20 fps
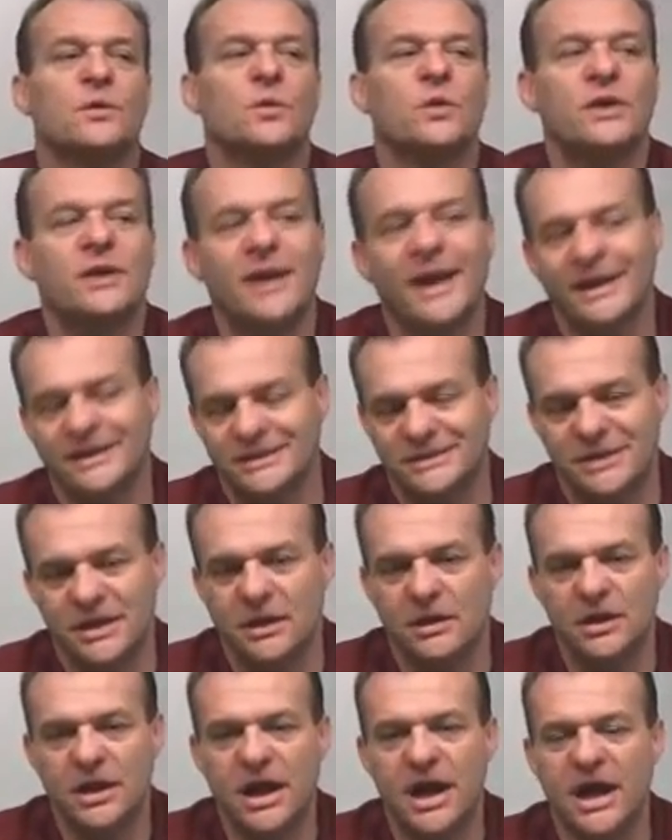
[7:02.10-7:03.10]
we like to
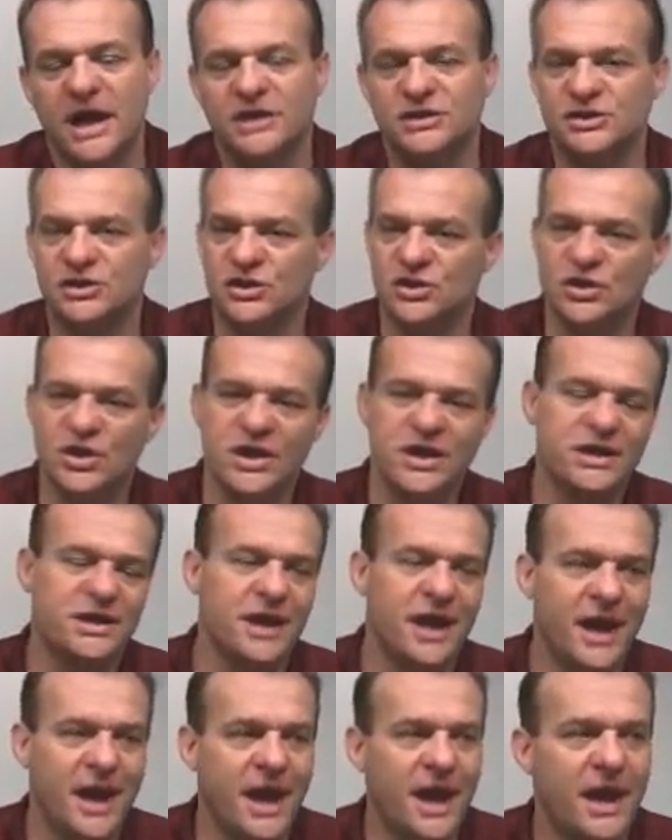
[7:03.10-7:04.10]
tell guys you need
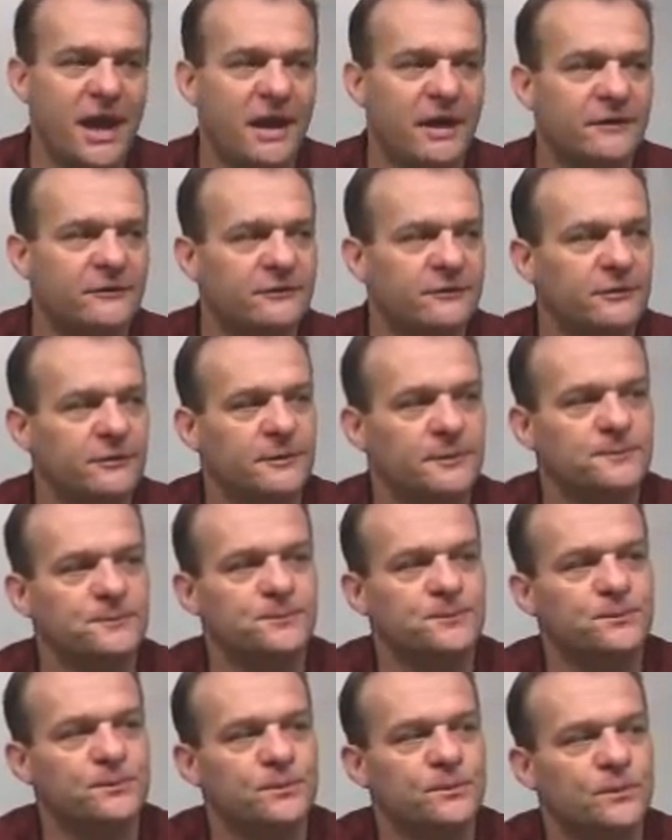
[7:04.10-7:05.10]
to have
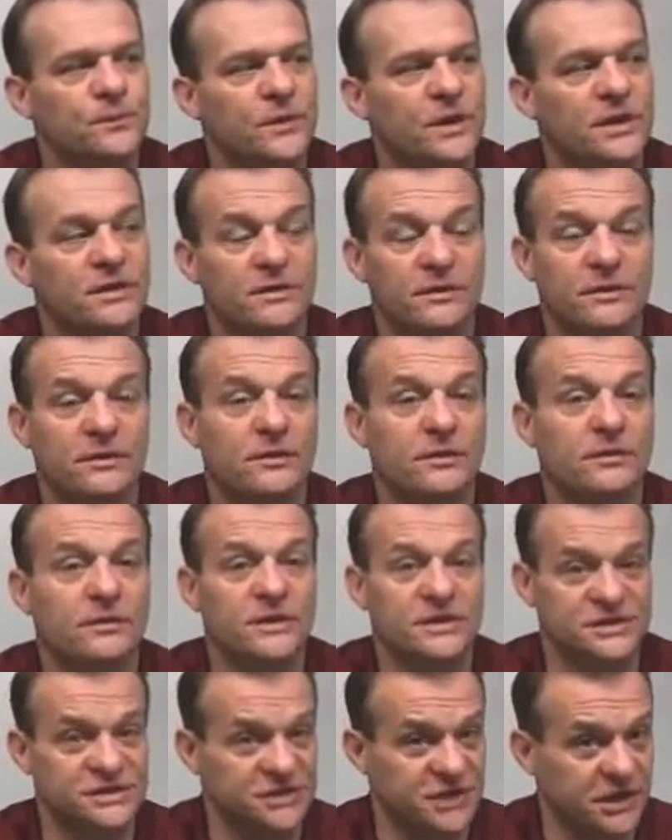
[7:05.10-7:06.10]

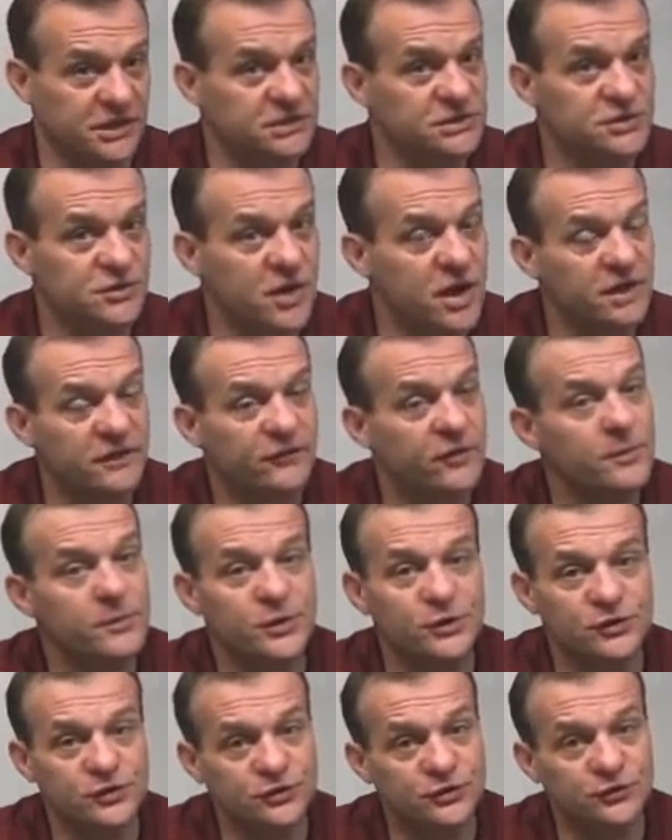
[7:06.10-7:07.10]
the signal strength from
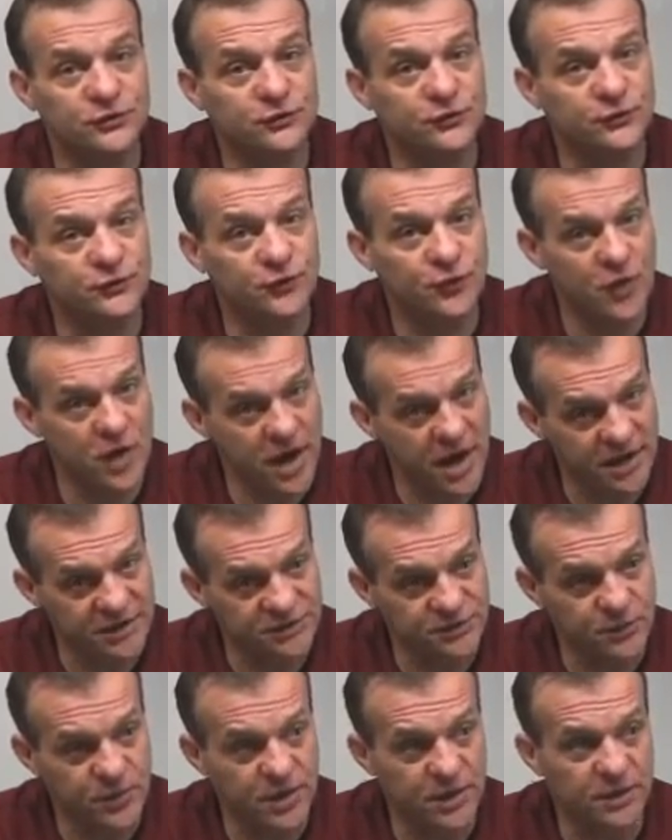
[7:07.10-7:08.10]
your
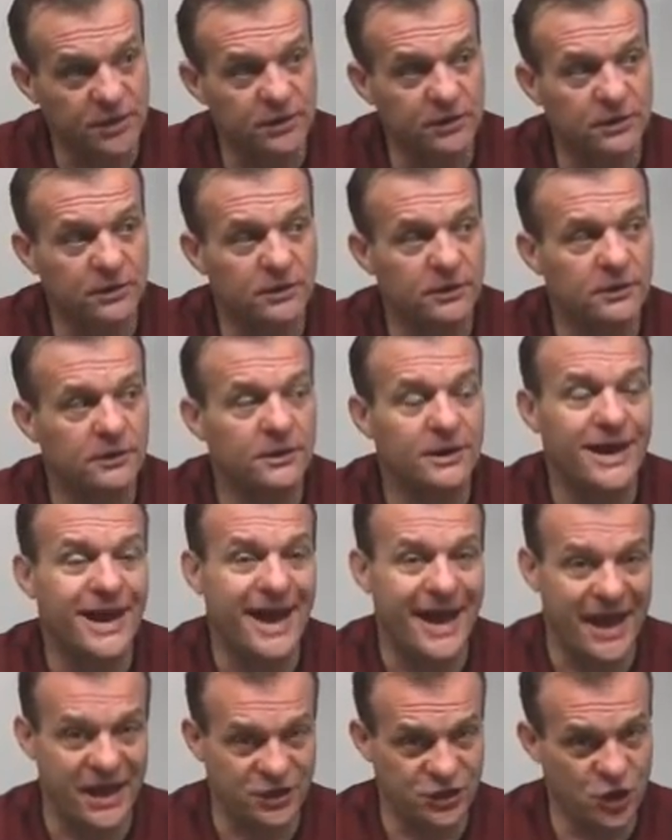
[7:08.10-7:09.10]
transmitter
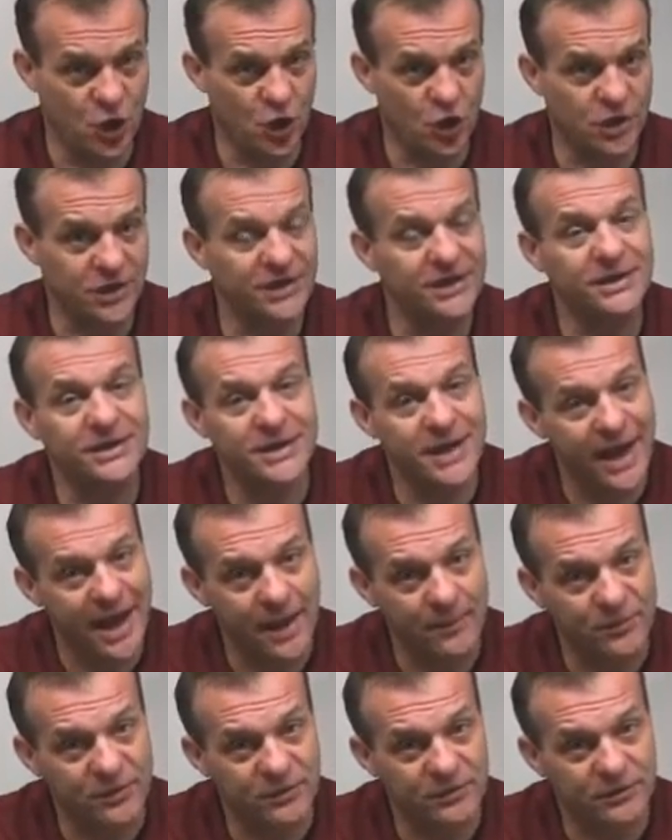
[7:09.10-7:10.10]
at target
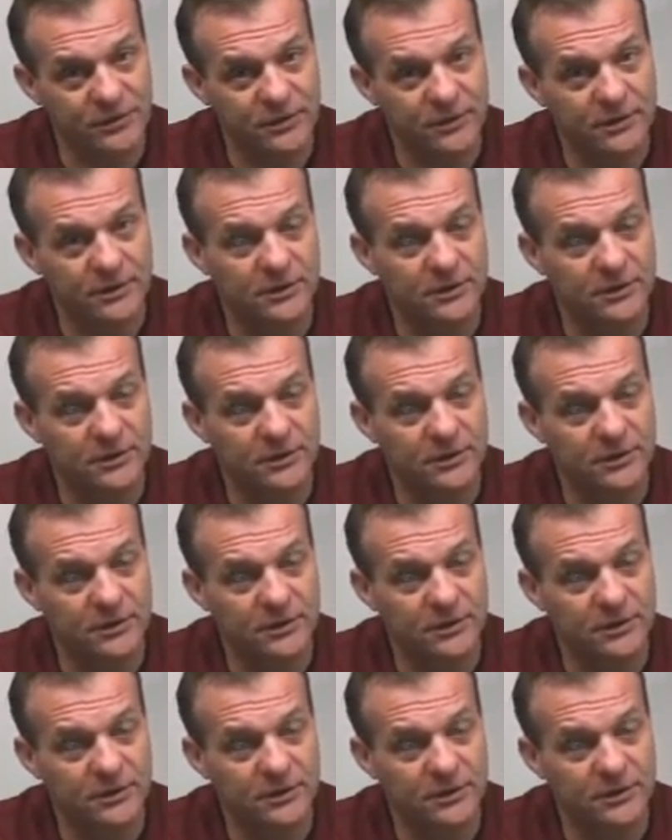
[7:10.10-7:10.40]
depth.